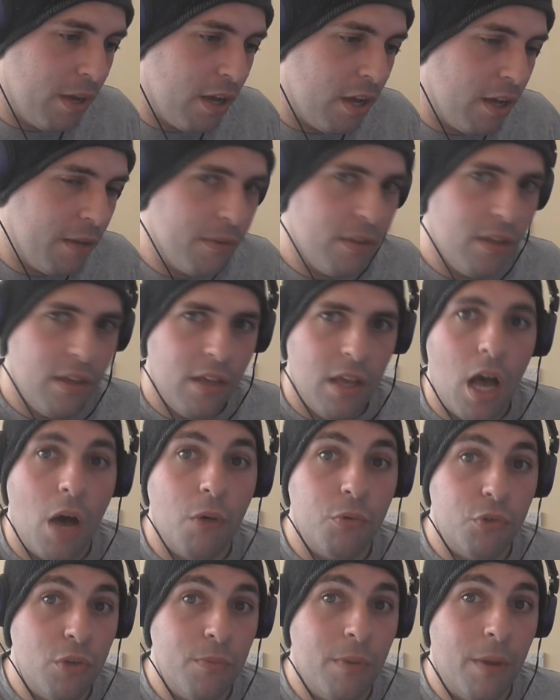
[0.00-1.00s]
but
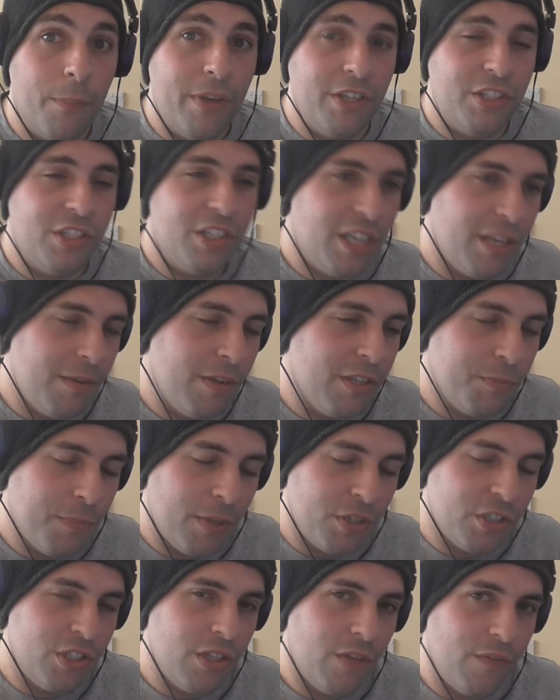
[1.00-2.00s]
I'll do my best to get as
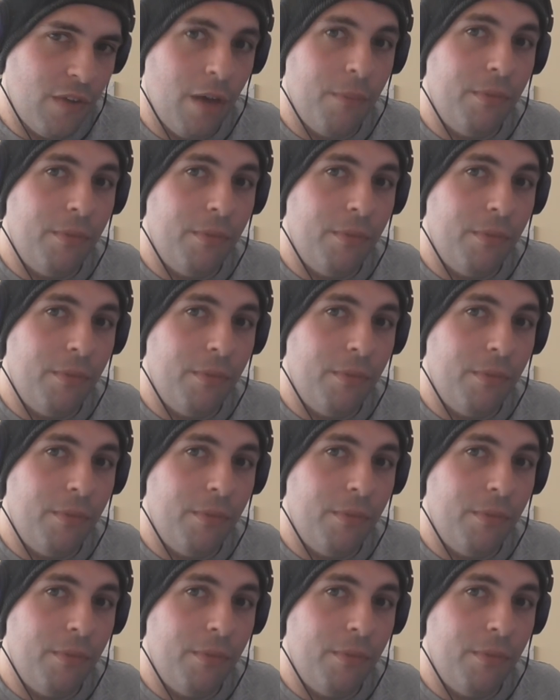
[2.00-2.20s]
much stuff